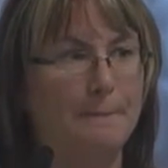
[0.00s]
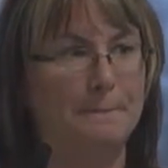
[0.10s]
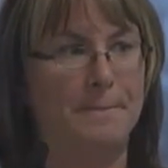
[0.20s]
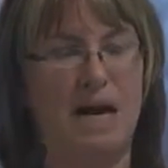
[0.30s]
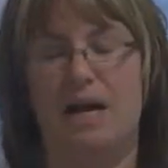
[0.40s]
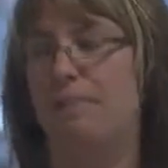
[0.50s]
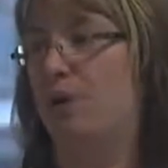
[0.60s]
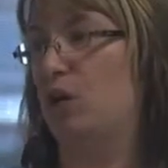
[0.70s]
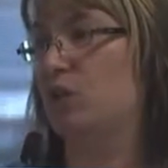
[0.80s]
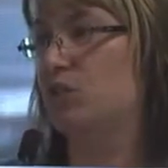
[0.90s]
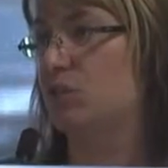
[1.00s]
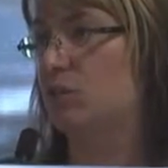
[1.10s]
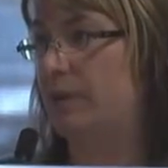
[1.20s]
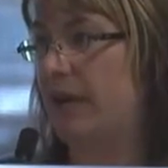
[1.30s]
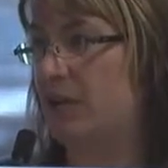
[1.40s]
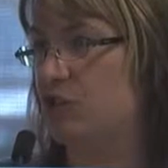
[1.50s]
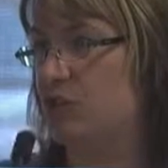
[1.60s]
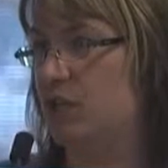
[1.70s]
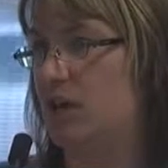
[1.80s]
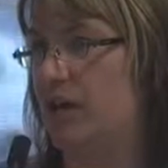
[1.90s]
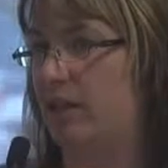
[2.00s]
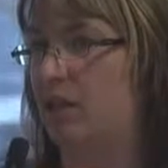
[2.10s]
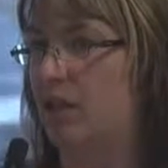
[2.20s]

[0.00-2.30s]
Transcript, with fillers: My personal passion, I